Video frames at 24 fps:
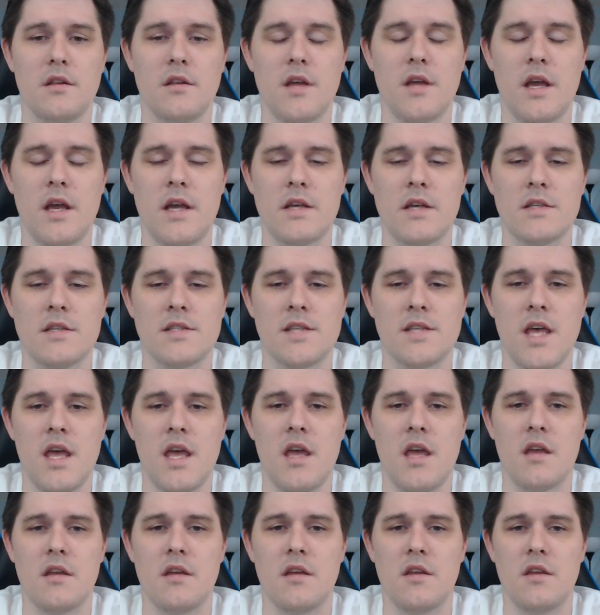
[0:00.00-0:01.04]

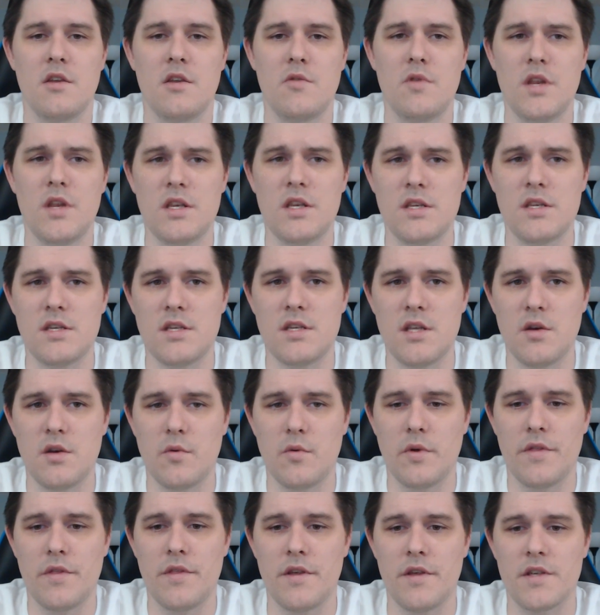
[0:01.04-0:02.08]
saying you need to deal
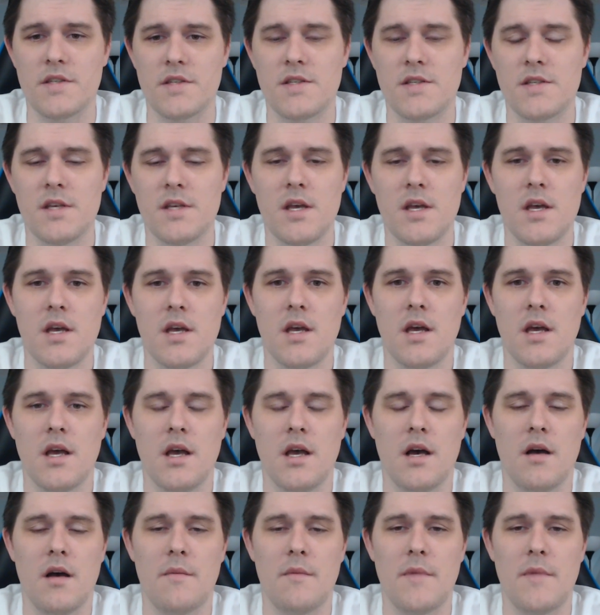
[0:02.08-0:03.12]
with this.
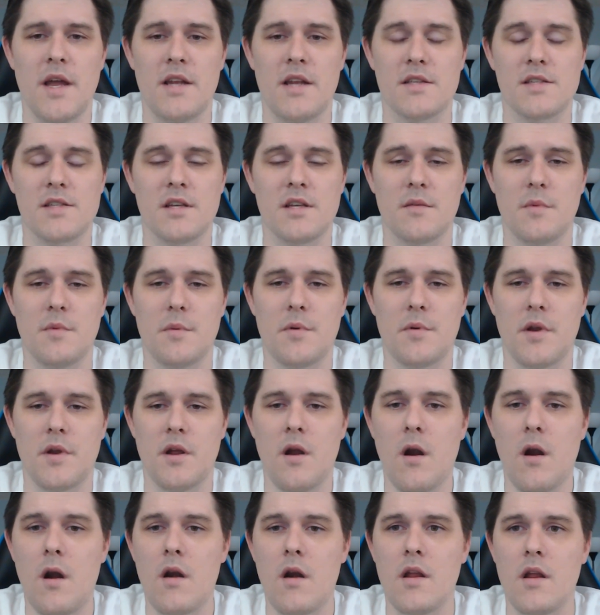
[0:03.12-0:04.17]
And it's going to be pretty
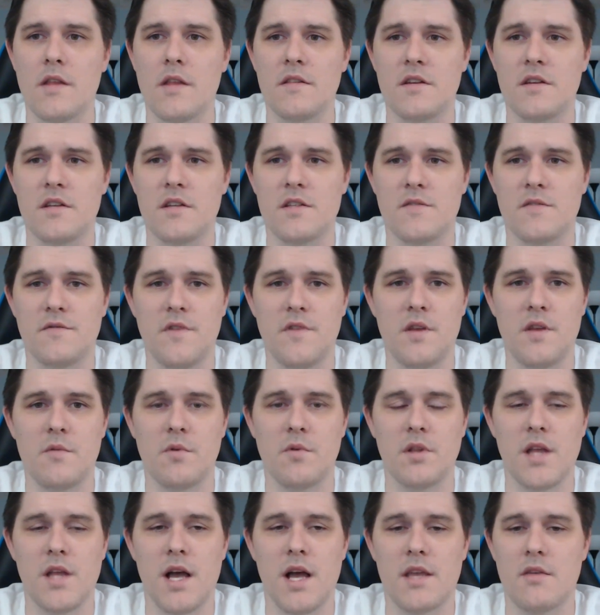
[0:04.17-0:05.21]
hard. And then his feet will
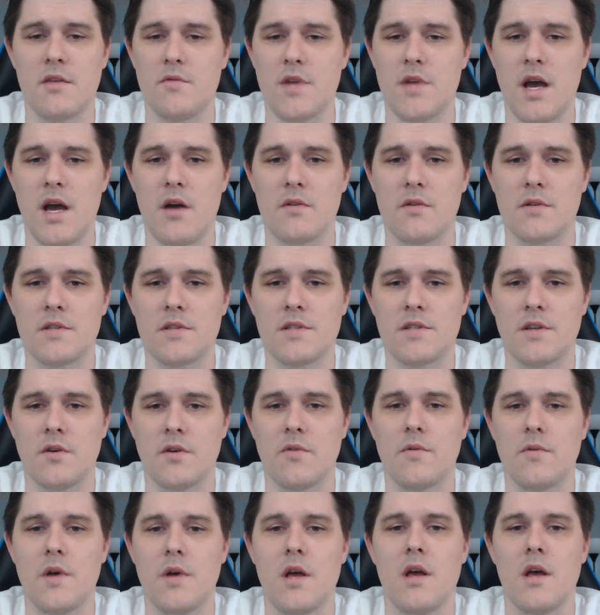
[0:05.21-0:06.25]
lock you down. So
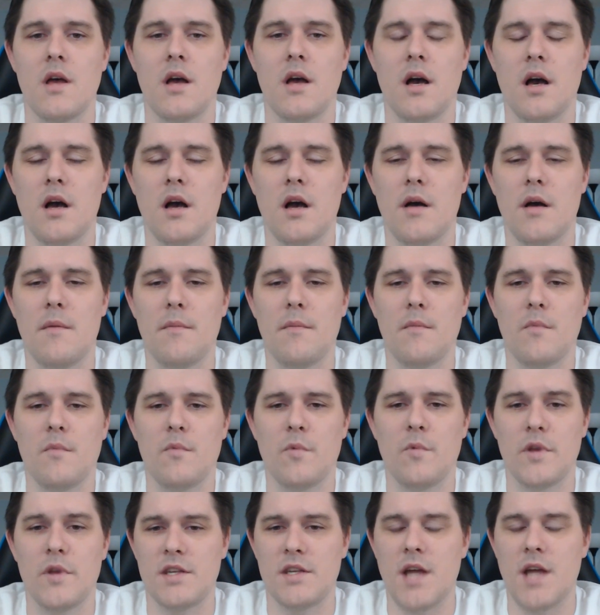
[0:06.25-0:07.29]

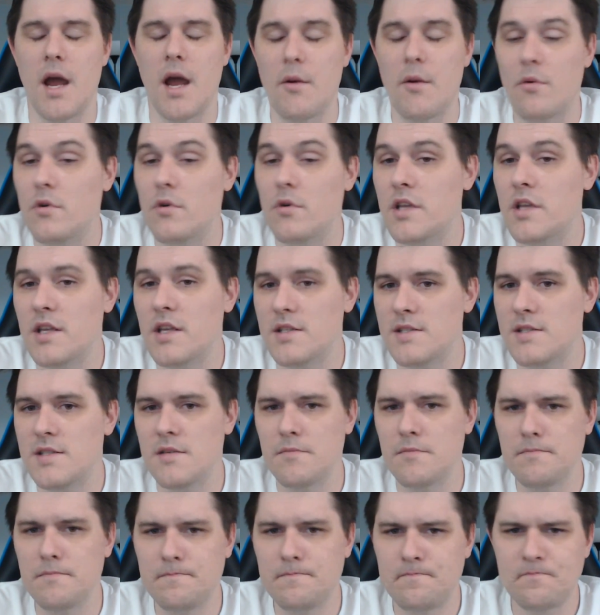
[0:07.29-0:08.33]
when the die roll against him.
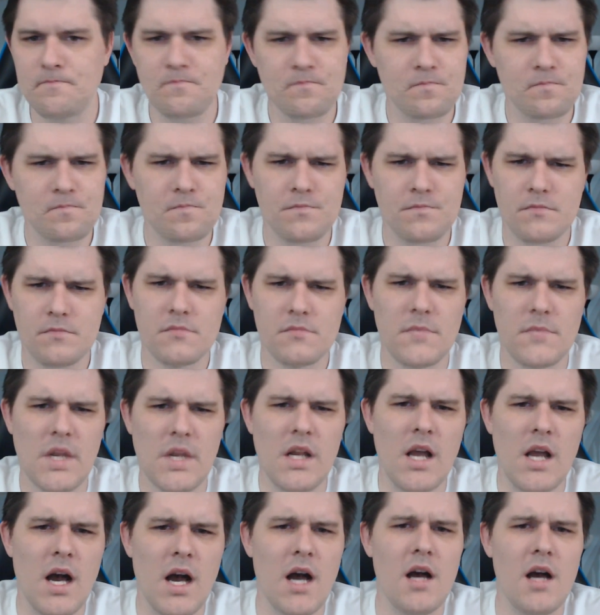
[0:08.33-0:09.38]

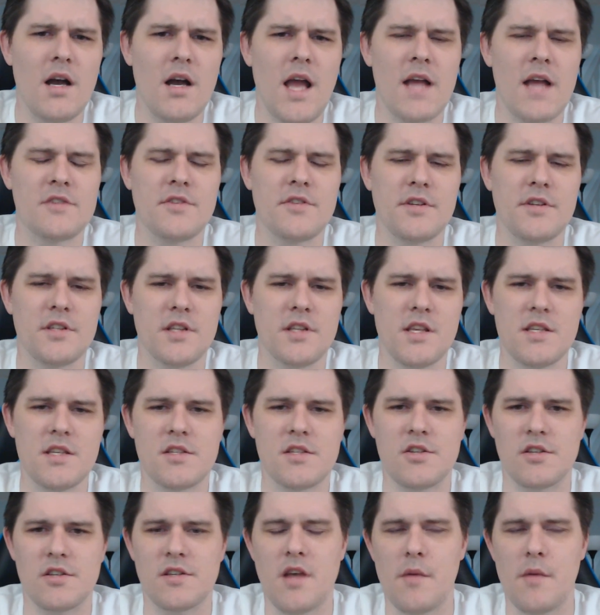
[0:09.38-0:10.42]
Ashlyn Delise
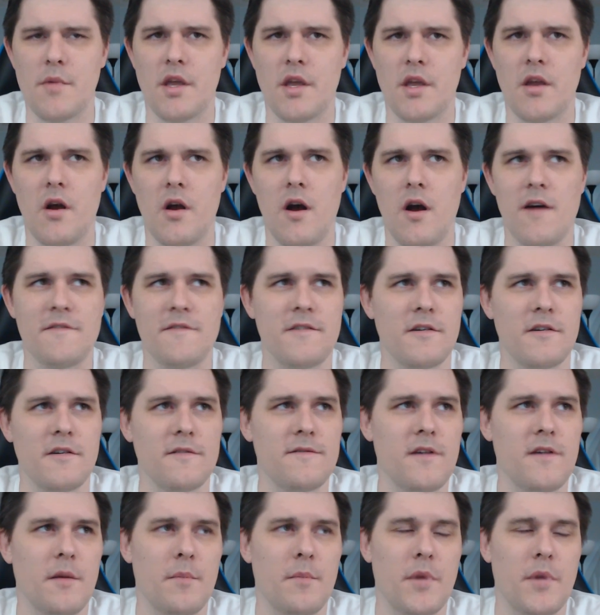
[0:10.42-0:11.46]
just coming off of a
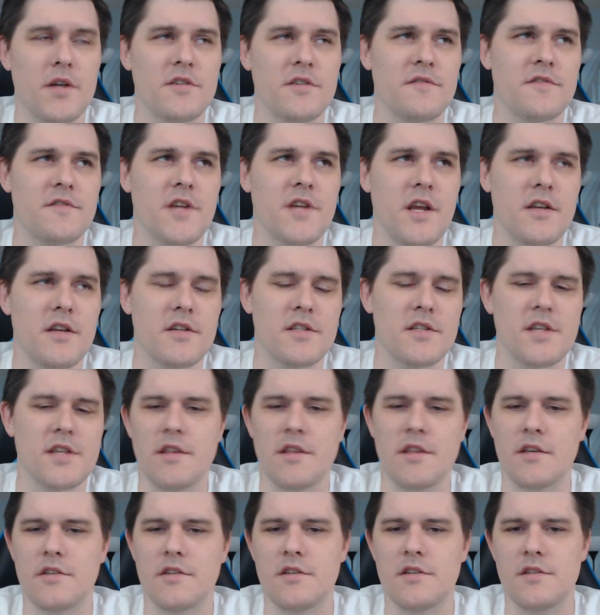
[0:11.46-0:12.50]
bunch of changes. I think
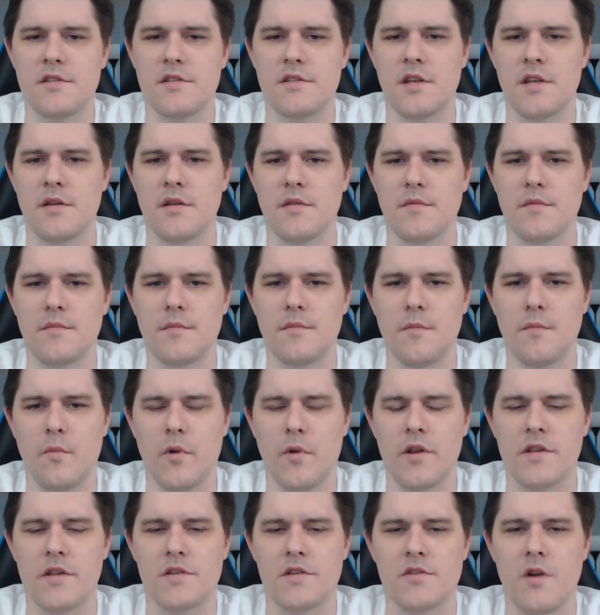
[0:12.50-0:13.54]
she's in one of
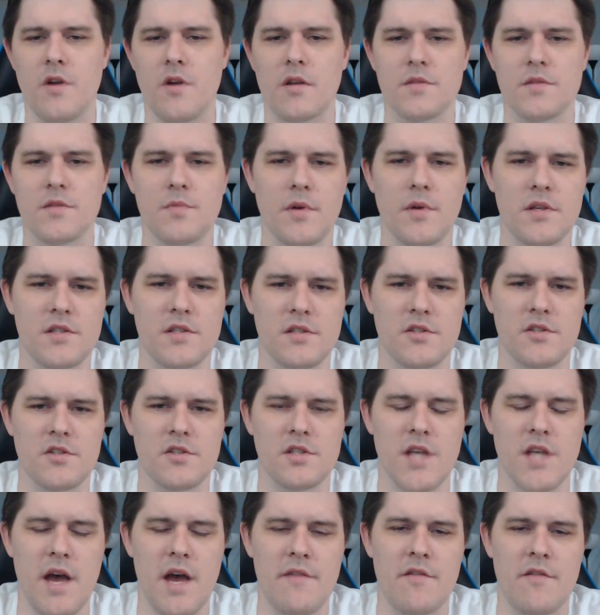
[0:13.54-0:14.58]
the strongest places she's
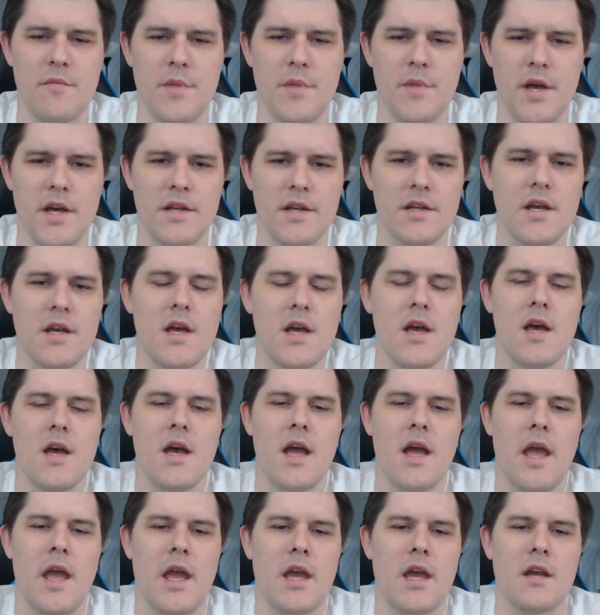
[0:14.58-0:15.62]
ever been.
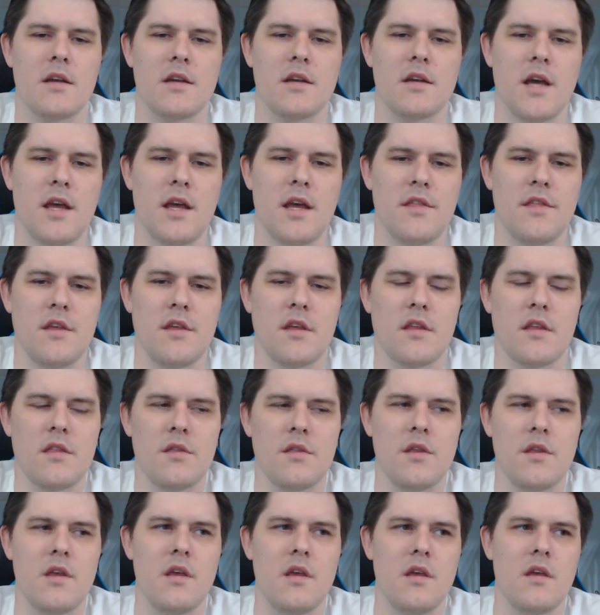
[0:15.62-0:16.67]
And I think
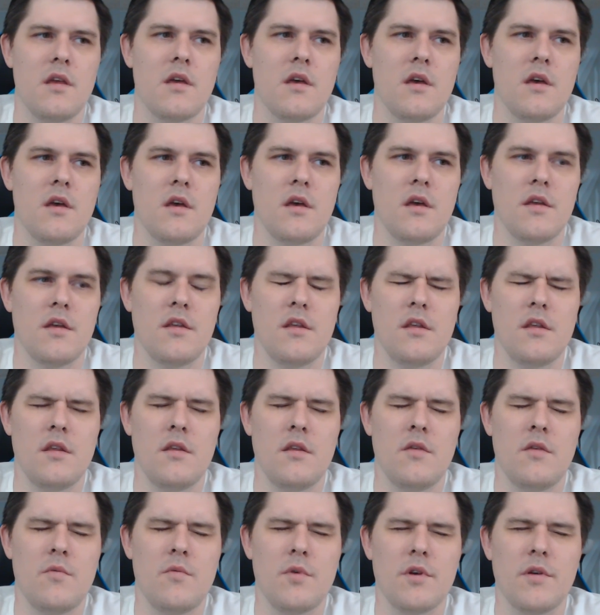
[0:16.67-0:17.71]
you
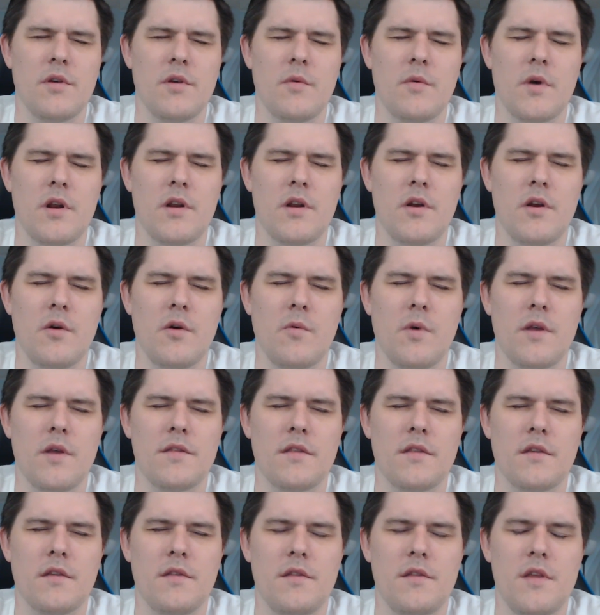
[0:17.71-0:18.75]
really want to know what the
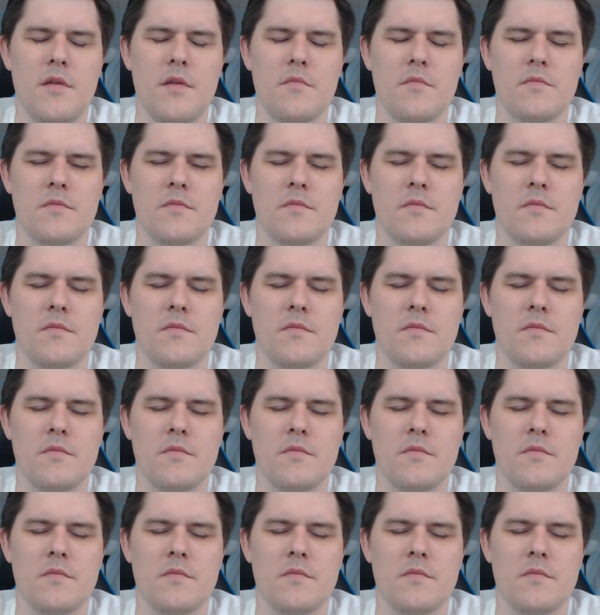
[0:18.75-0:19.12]
theme,